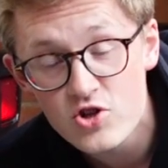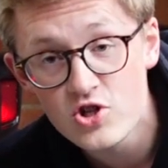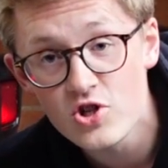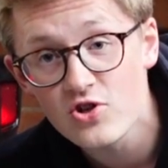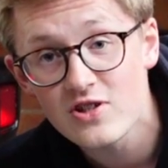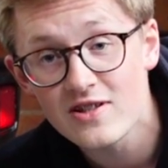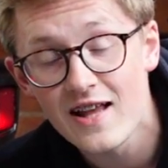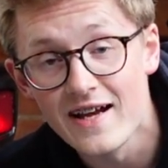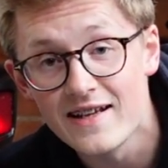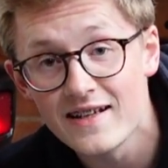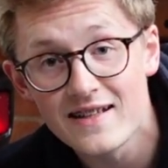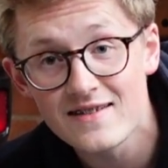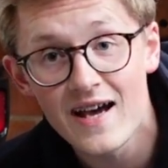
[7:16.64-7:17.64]
just
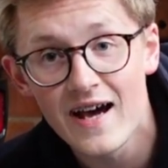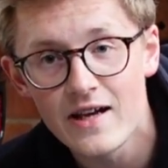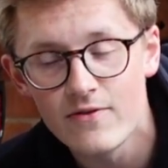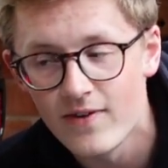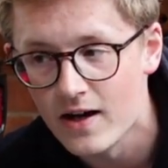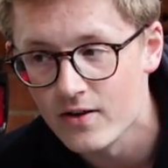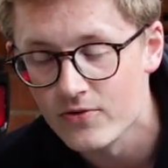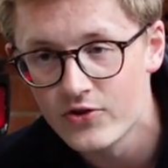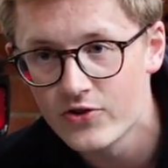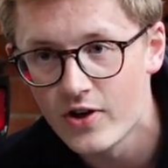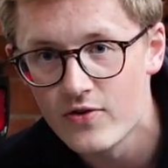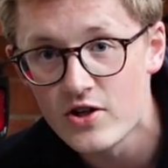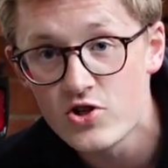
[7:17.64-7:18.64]
like tyre valves,
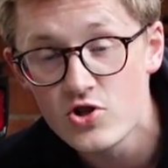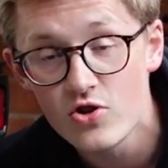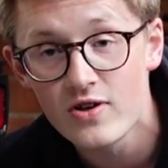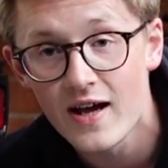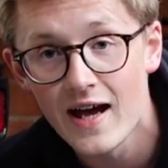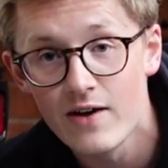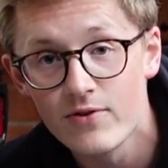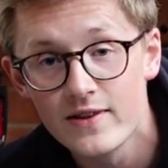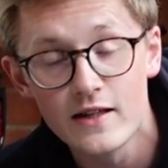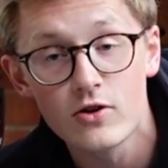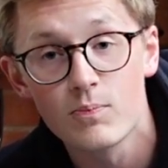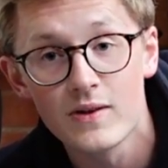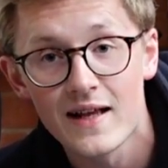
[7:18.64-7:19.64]
so they should have
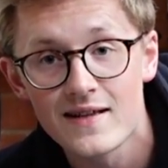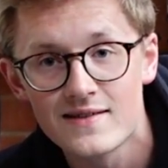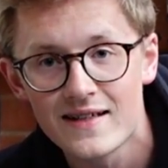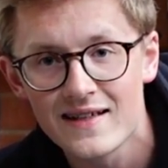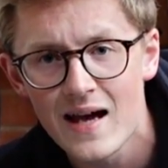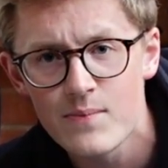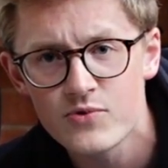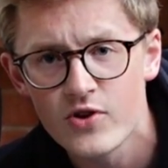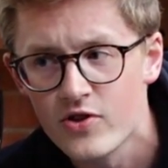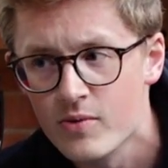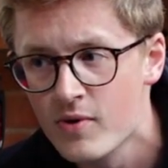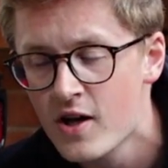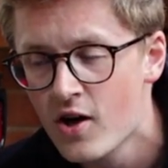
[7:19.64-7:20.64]
little plastic caps on
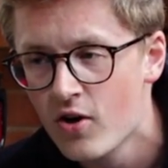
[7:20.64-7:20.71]
them,